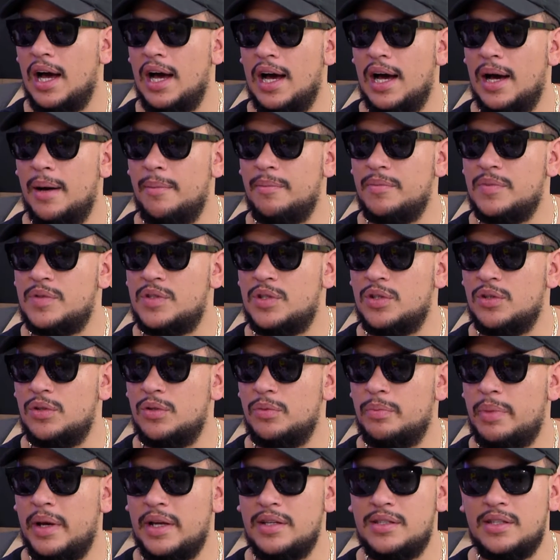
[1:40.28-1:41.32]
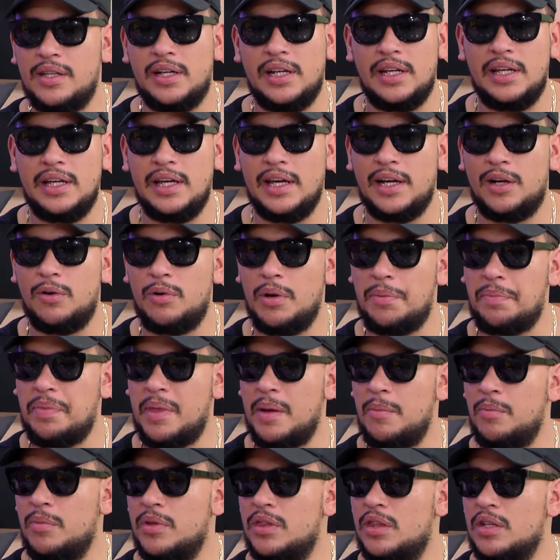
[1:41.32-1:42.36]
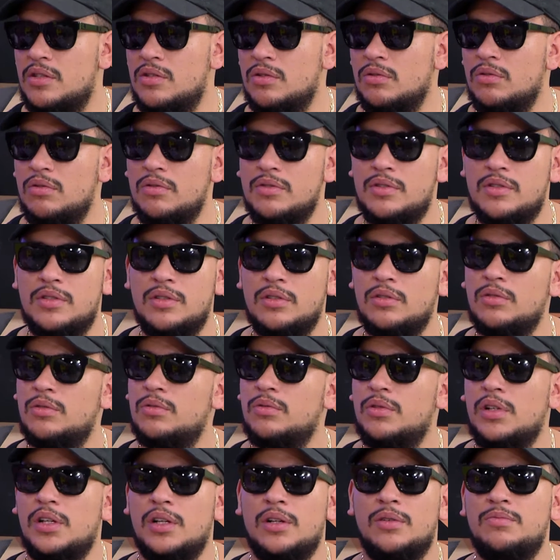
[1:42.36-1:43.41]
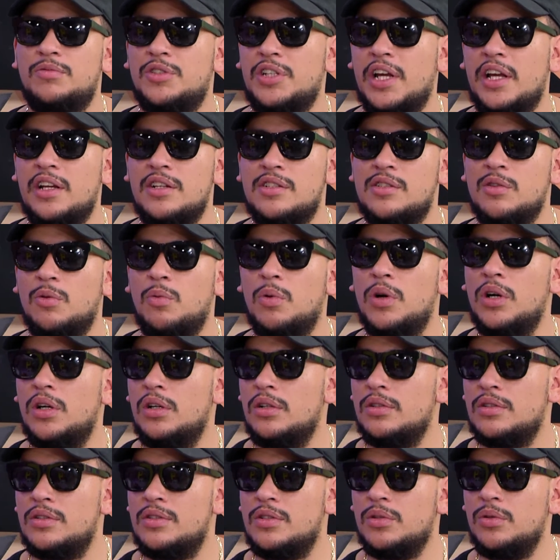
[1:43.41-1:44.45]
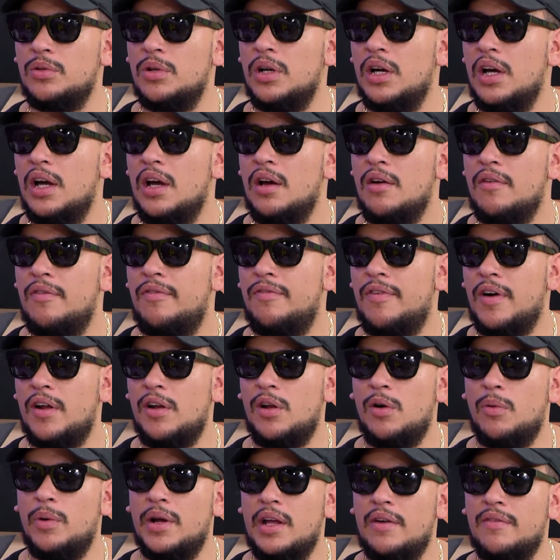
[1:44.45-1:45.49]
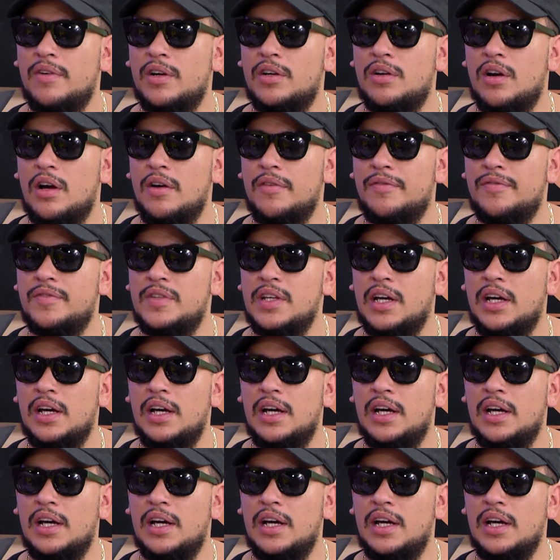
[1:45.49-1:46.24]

um, to basically equip them with the tools to, you know, change the world, to follow whatever craft